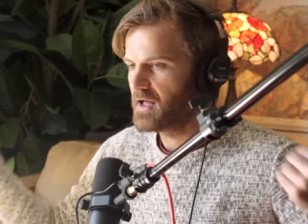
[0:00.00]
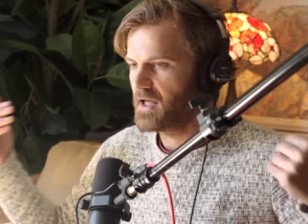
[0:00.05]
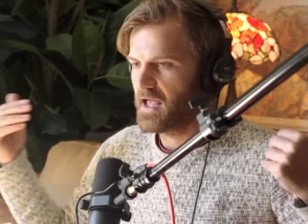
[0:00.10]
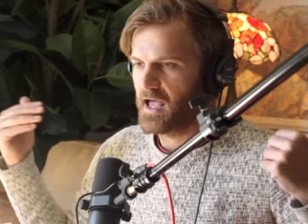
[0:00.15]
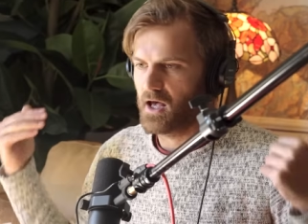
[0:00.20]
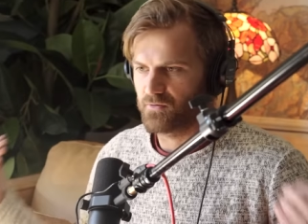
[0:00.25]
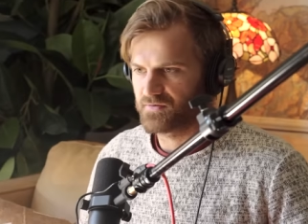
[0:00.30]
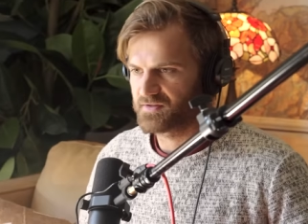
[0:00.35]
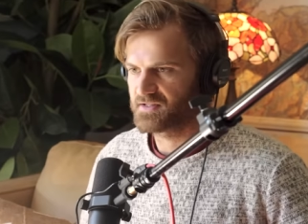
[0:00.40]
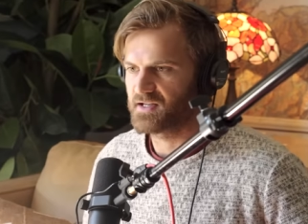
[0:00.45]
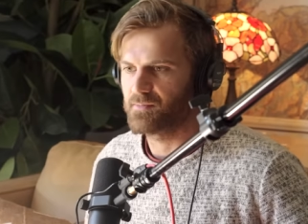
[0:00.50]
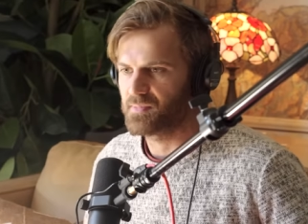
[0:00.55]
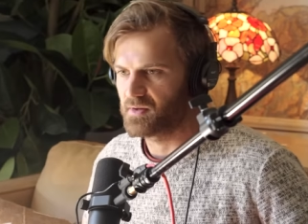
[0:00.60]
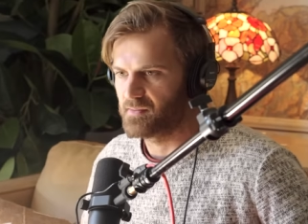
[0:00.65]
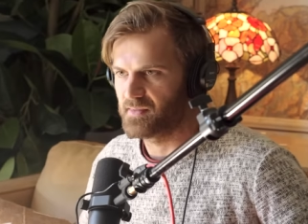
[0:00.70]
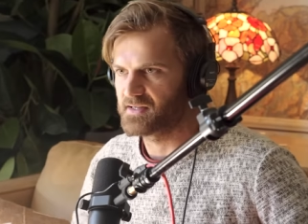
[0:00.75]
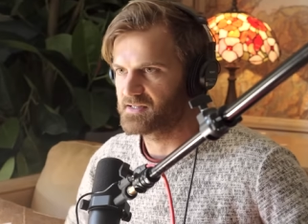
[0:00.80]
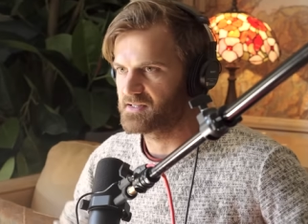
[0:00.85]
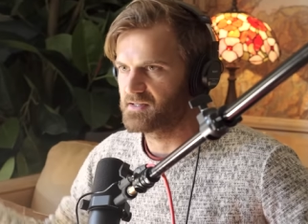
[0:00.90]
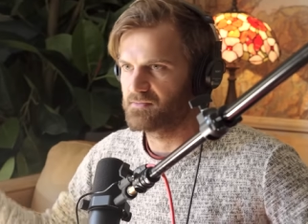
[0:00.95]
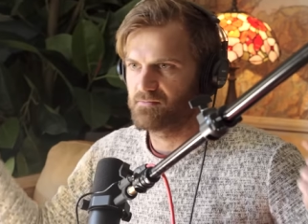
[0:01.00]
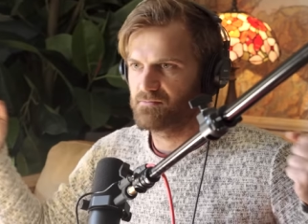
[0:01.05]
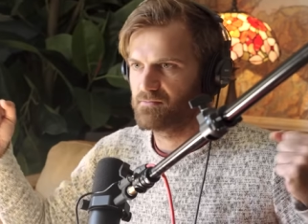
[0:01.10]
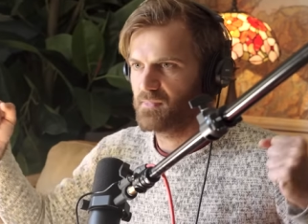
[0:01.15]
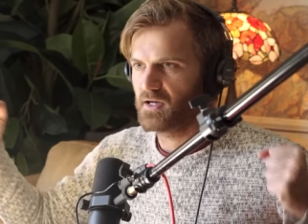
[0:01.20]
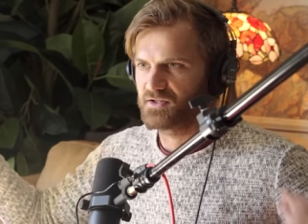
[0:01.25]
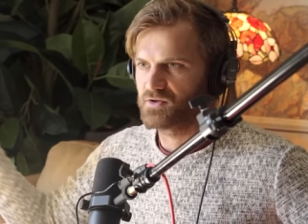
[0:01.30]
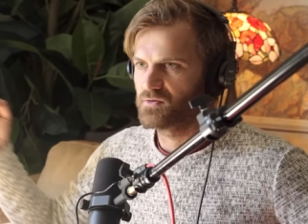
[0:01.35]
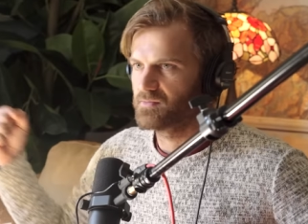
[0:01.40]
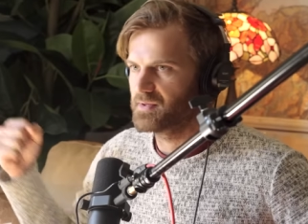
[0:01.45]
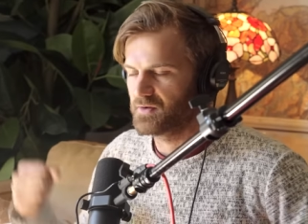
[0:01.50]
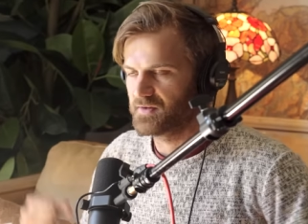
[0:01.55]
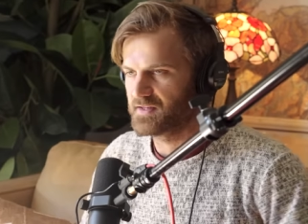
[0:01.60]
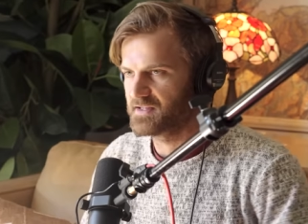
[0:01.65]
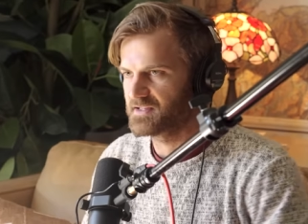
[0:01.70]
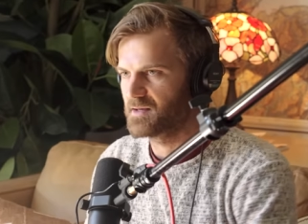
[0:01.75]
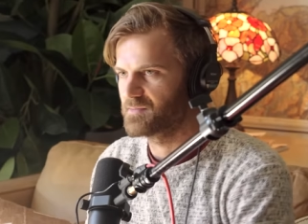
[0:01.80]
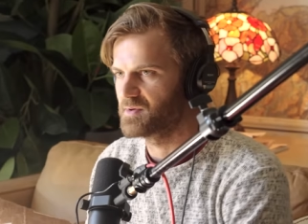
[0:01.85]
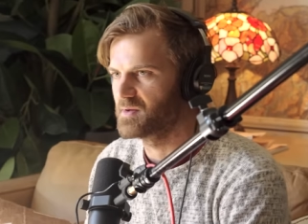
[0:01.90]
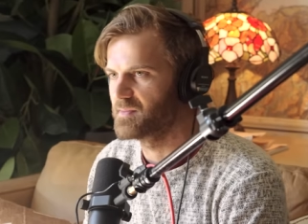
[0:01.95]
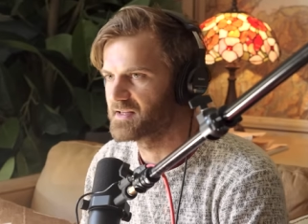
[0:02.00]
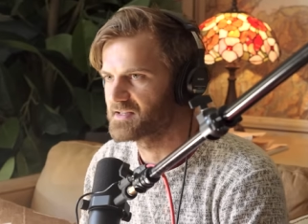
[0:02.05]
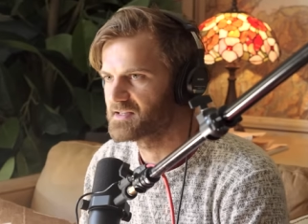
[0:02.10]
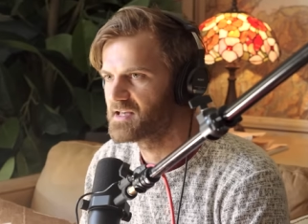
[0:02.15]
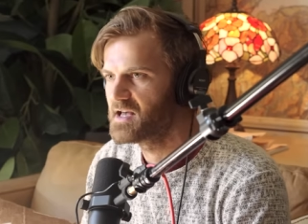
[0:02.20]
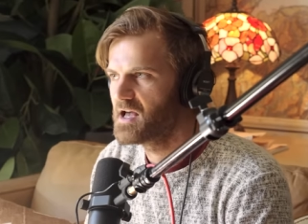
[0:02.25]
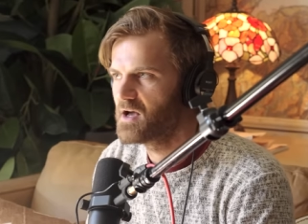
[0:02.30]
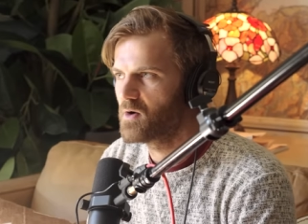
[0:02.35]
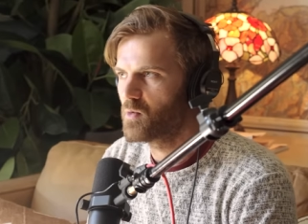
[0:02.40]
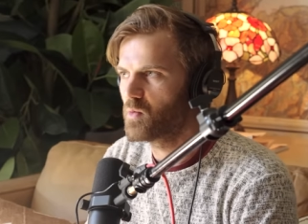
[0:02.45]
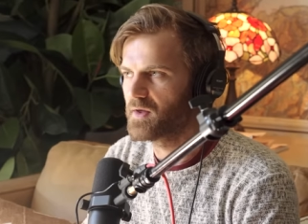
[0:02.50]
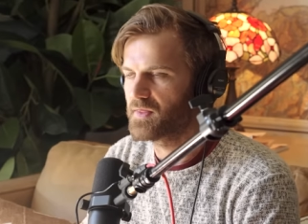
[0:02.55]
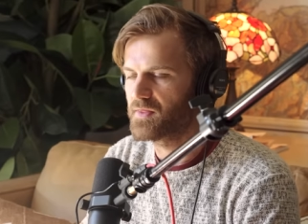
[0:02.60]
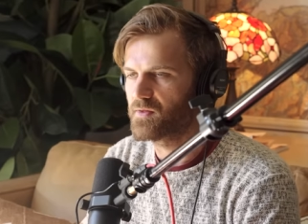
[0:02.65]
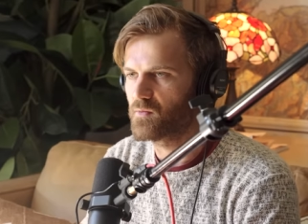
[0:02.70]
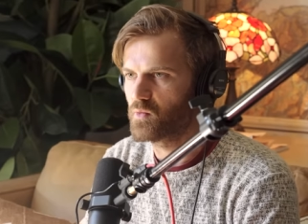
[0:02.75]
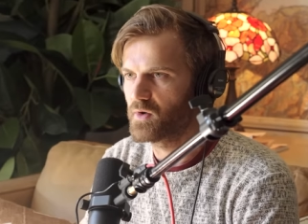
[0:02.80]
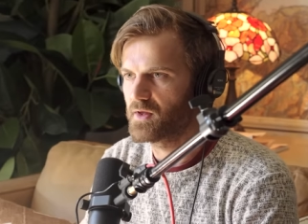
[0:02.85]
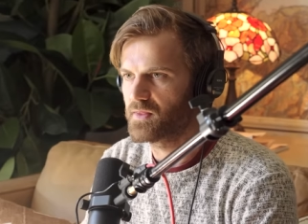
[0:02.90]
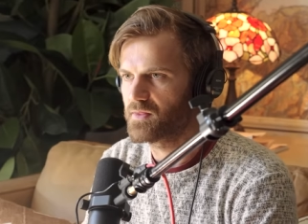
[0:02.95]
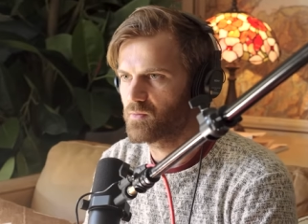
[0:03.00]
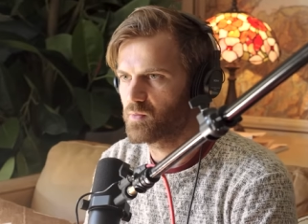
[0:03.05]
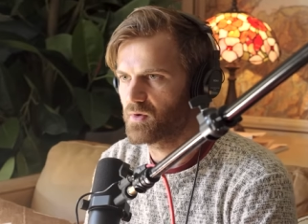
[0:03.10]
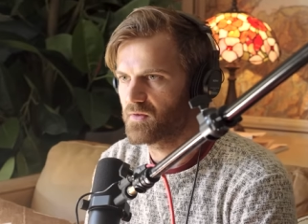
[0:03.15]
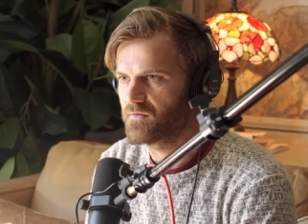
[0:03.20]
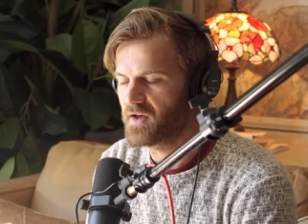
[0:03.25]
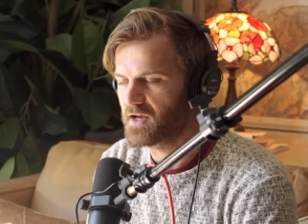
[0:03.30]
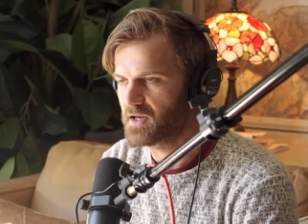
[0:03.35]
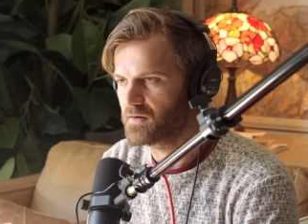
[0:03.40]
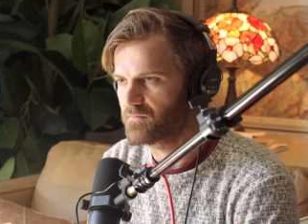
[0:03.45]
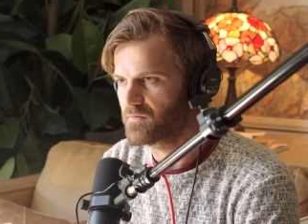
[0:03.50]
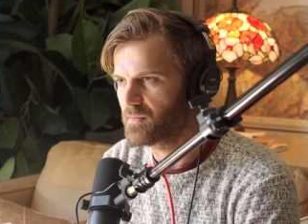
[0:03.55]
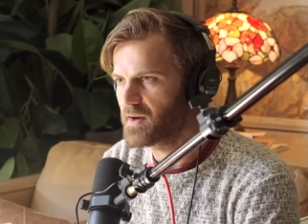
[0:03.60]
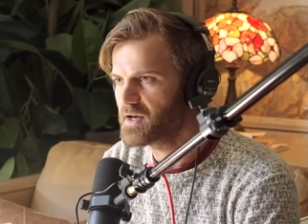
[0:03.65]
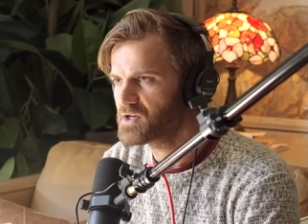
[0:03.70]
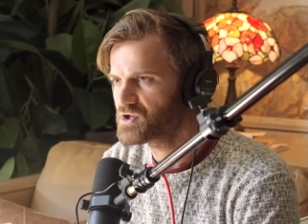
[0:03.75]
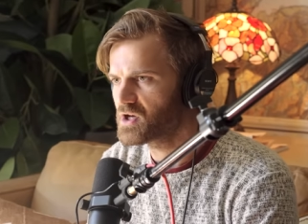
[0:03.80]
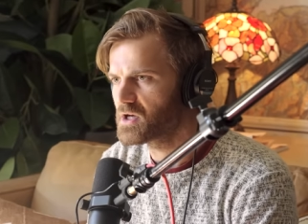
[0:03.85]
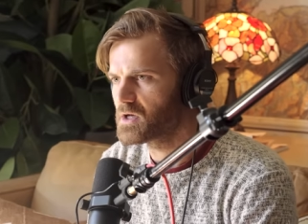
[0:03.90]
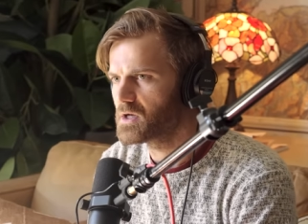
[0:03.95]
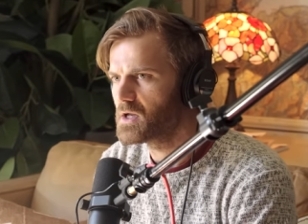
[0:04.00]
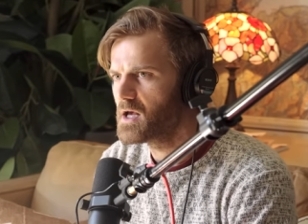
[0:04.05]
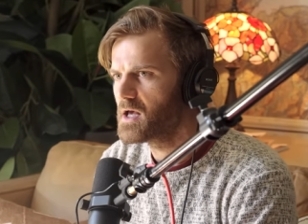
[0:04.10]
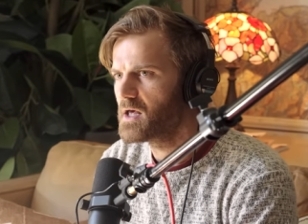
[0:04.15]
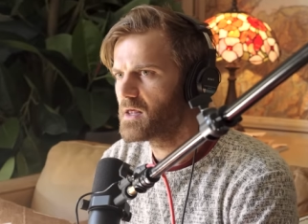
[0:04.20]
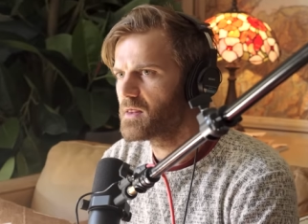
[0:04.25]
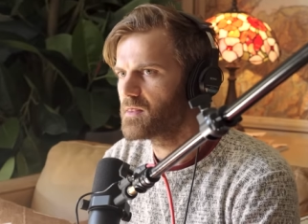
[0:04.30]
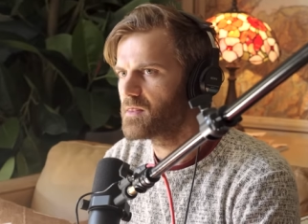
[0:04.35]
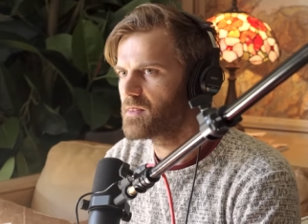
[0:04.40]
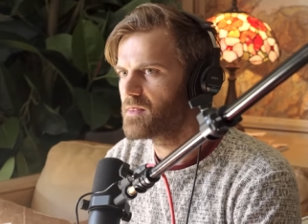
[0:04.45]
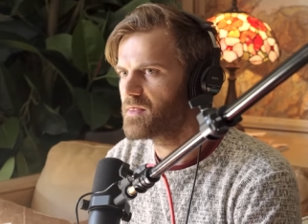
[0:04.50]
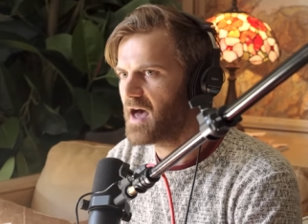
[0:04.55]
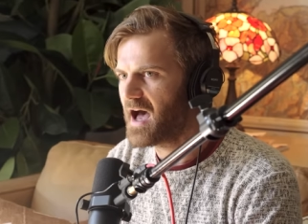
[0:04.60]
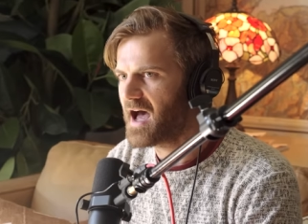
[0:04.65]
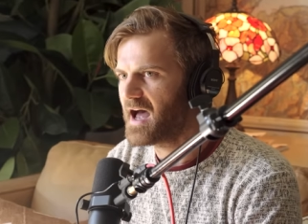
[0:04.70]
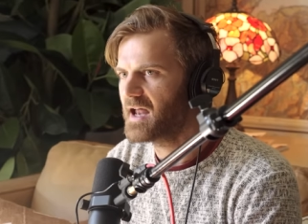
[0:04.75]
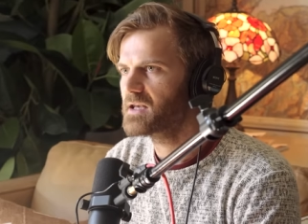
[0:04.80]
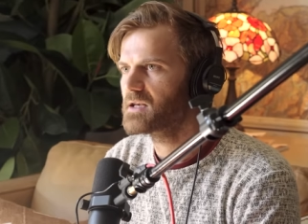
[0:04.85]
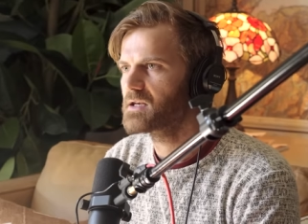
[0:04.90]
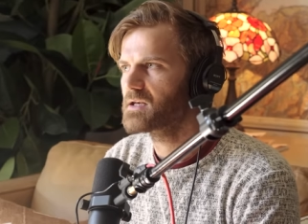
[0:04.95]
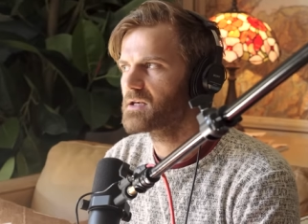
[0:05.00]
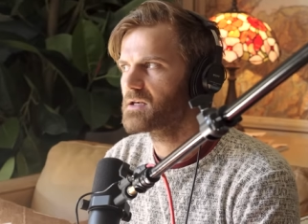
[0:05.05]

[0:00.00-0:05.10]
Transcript: health supplements and muscle building supplements with with with fake information that